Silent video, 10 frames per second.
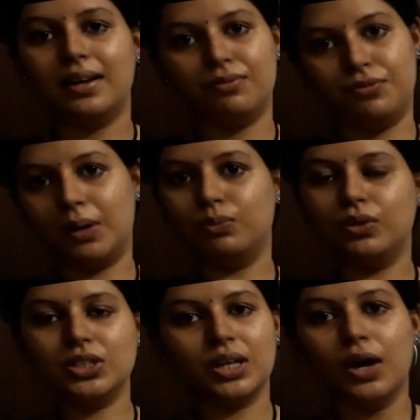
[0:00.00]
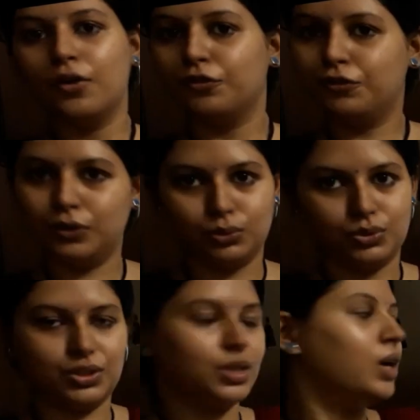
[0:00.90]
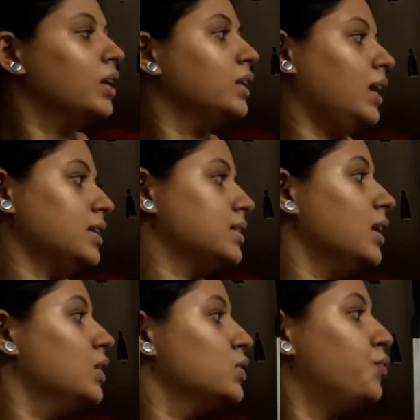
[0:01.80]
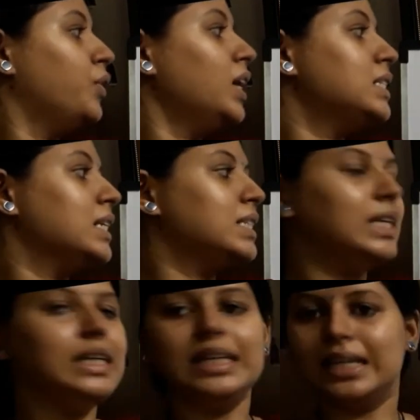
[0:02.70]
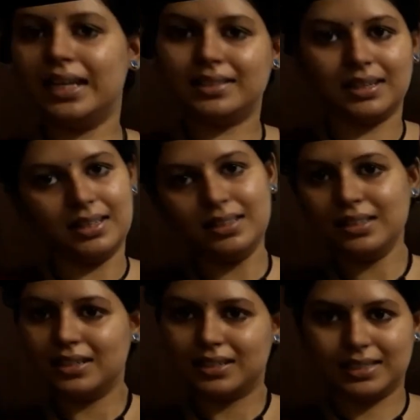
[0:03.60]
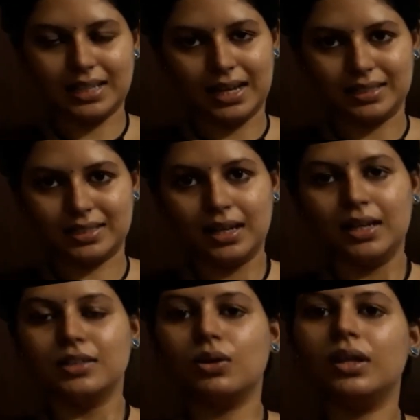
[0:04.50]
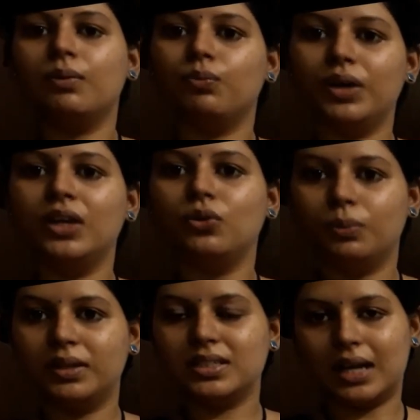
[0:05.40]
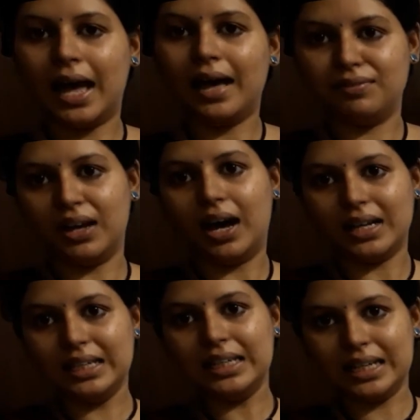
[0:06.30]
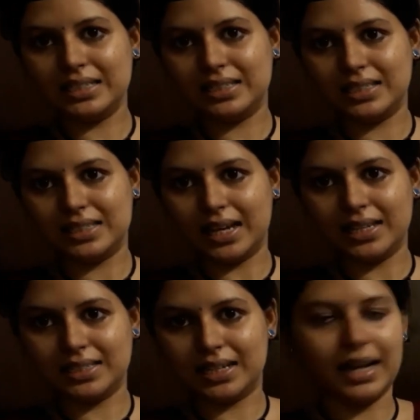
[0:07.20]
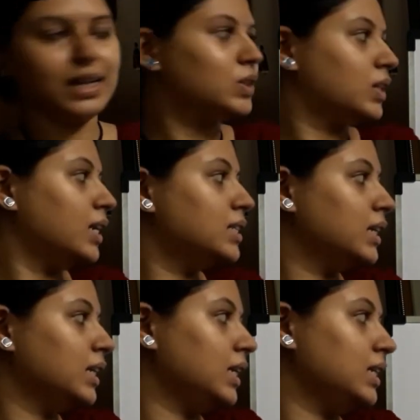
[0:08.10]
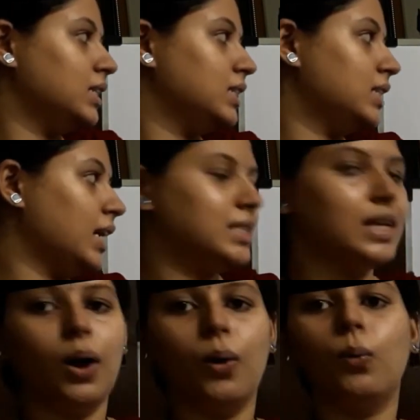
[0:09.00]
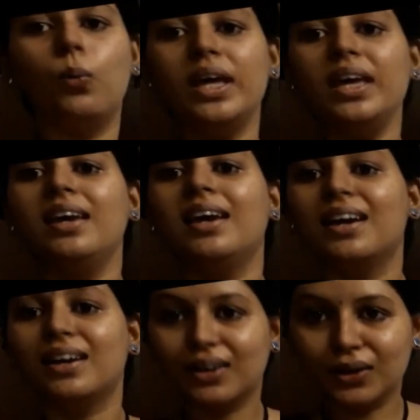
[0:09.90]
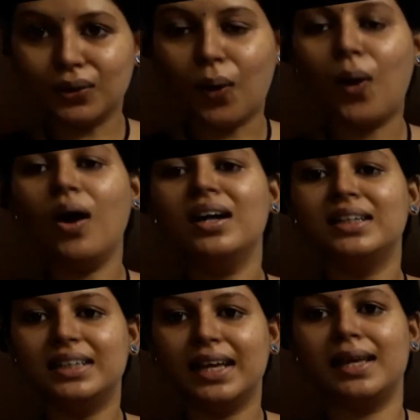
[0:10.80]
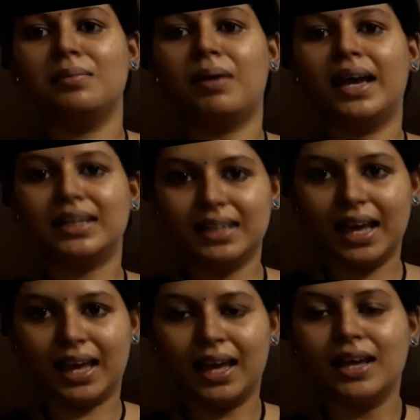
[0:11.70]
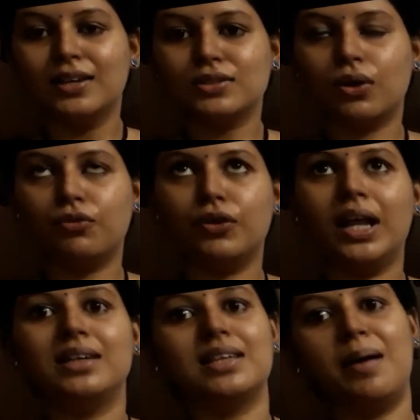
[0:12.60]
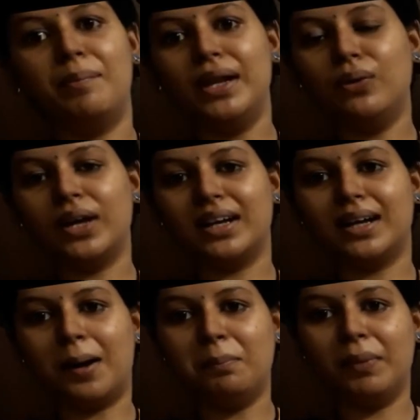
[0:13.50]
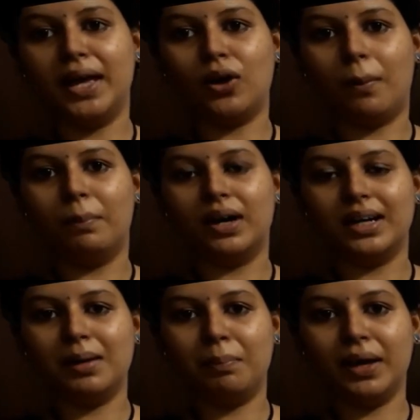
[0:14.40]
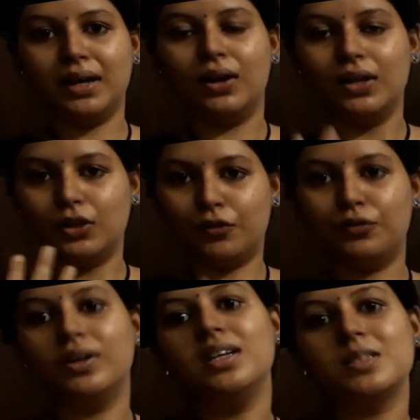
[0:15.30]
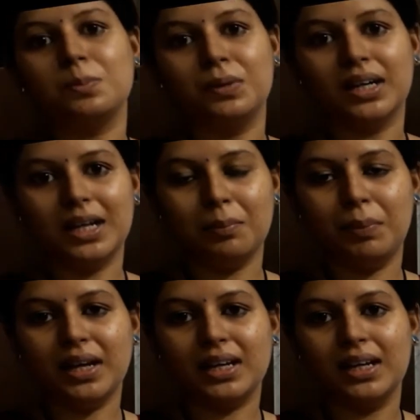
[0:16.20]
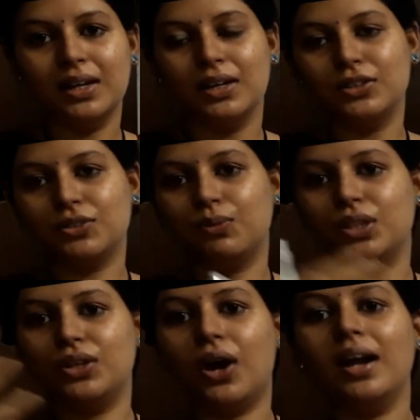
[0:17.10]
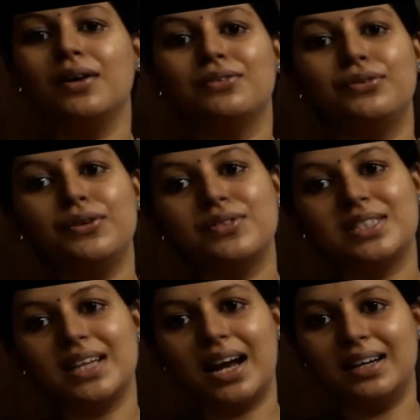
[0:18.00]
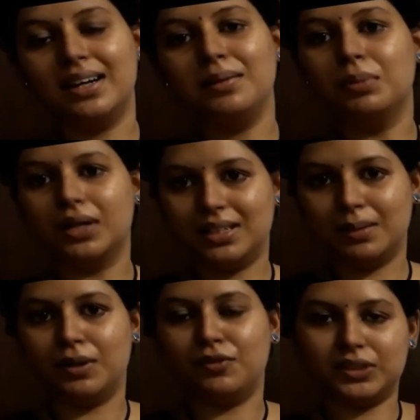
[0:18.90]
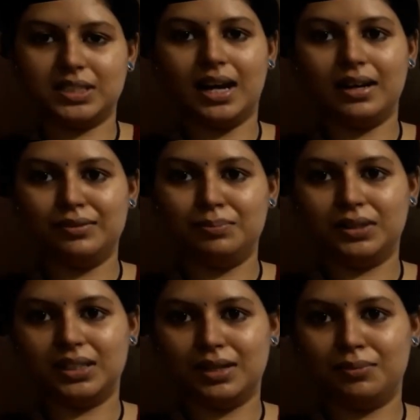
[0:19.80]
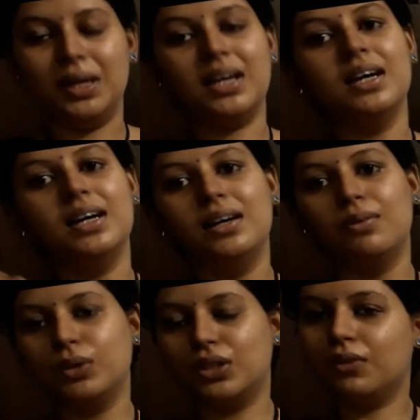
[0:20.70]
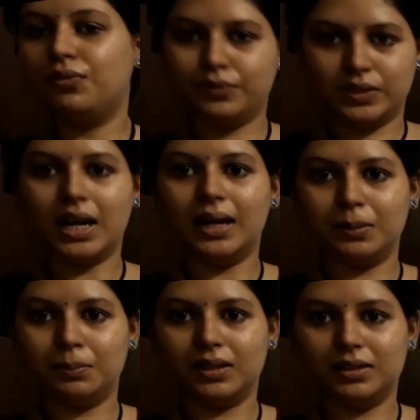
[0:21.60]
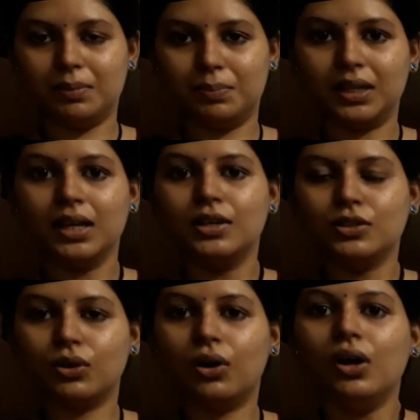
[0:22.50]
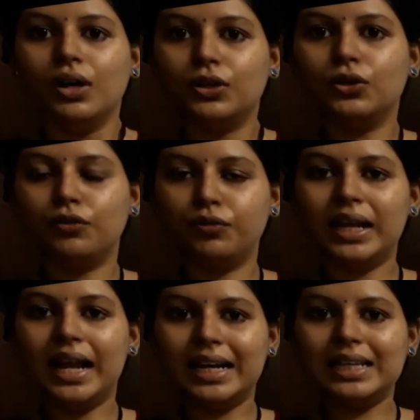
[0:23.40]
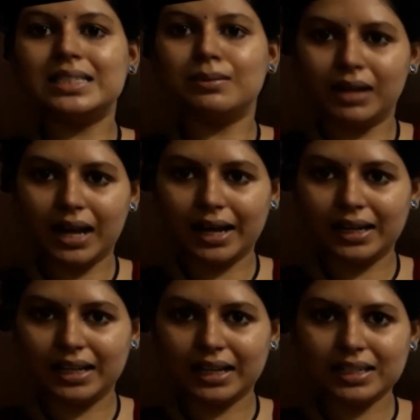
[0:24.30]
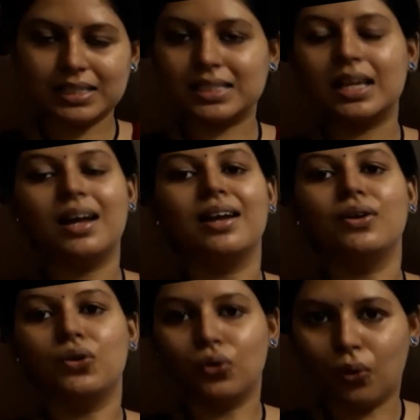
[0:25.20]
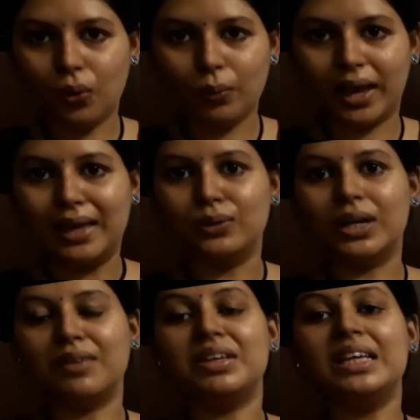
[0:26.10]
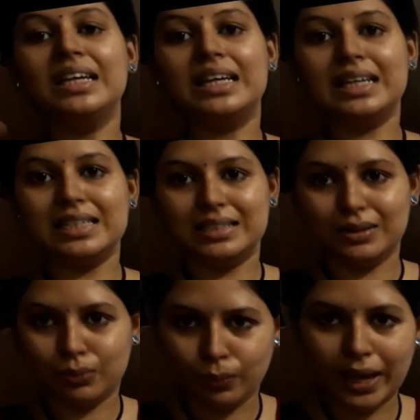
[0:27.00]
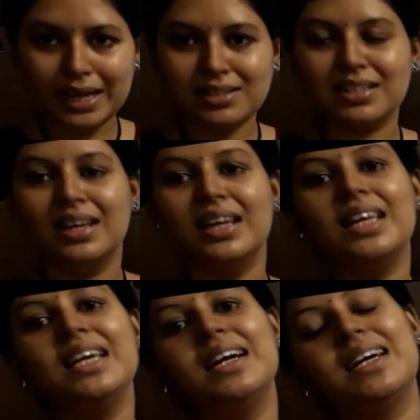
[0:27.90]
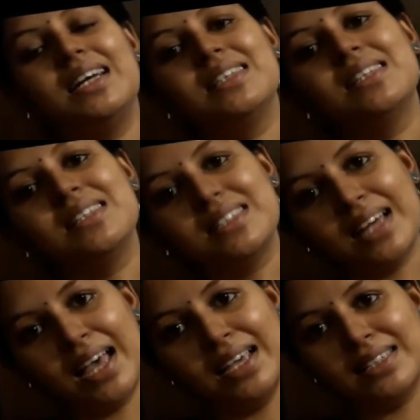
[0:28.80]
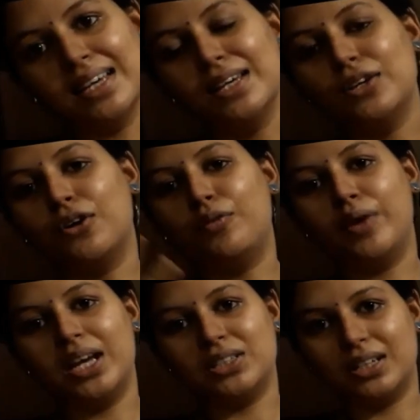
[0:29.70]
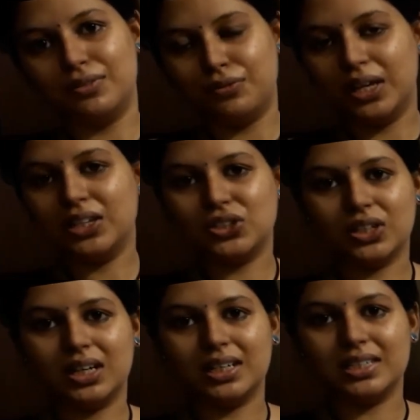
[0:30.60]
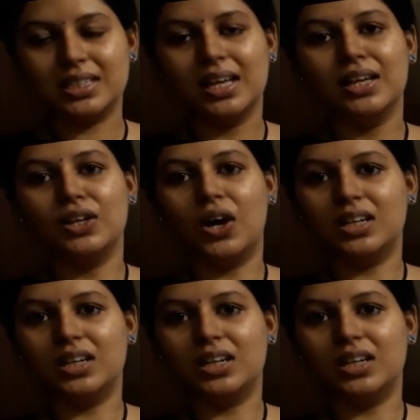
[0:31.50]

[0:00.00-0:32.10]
from which fruits. Yes. So first is increase in size. So we humans are increased in size, right? So that is increase in size. We grow day by day. So for example, you can compare your birthday pic, your first birthday pic with your 5th standard birthday pic. First standard birthday pic with your 5th standard birthday pic. So do you feel any similarities? No way. You would have increased in weight, increase in size, your facial features, your